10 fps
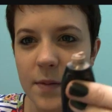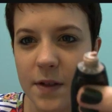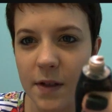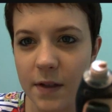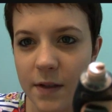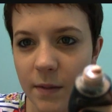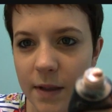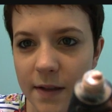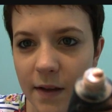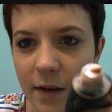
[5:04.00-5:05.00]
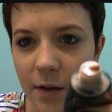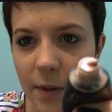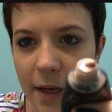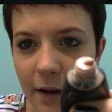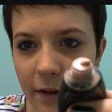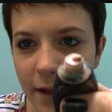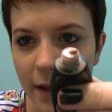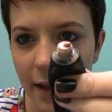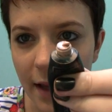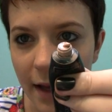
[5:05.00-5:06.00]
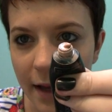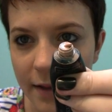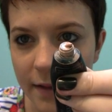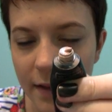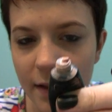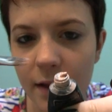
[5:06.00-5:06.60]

I'm just going to squeeze a little bit out like that.